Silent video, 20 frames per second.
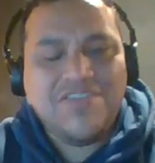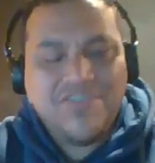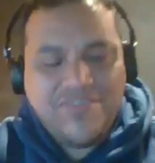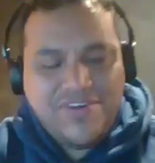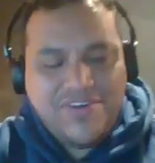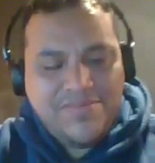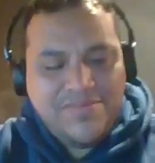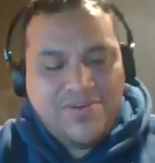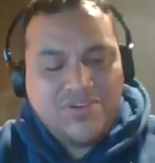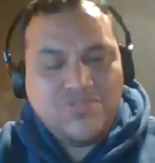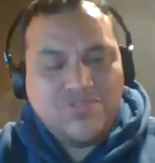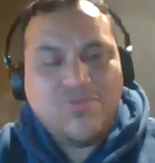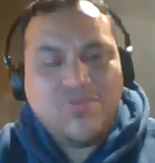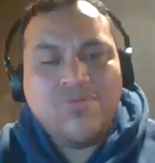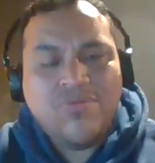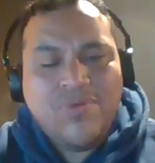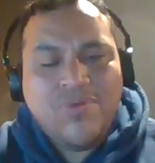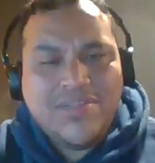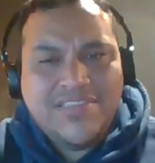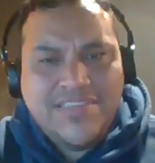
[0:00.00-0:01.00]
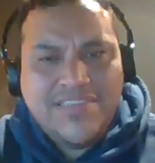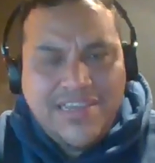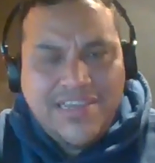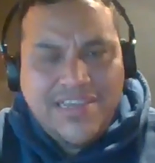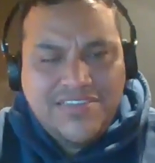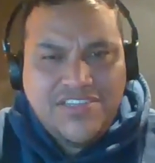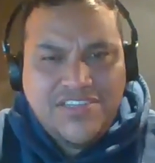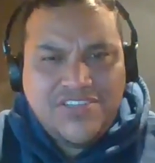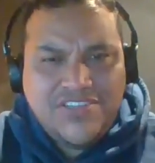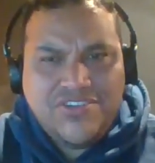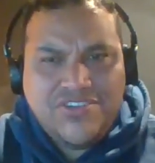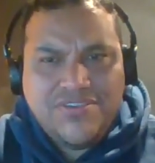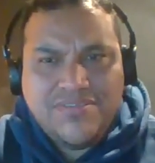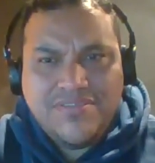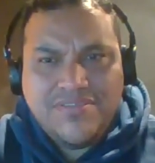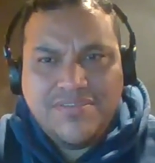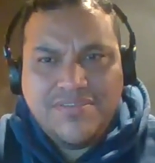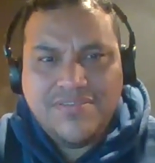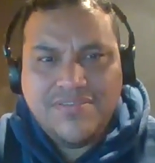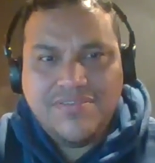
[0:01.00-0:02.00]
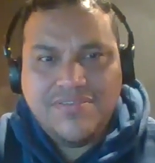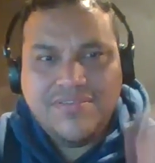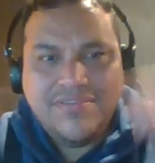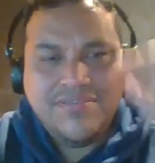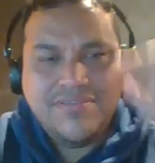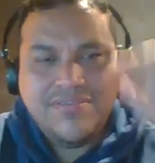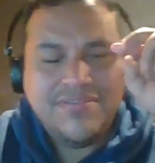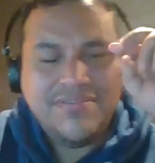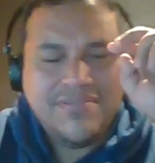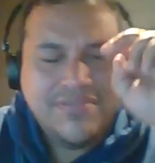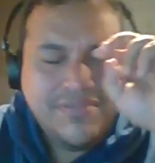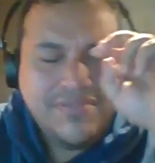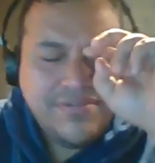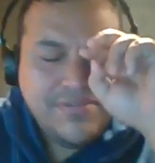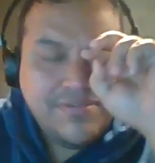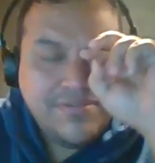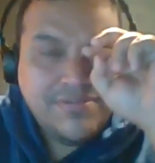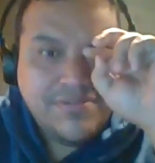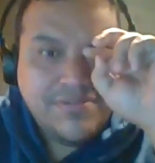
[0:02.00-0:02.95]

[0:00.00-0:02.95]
you very much. What did I teach you? Sorry?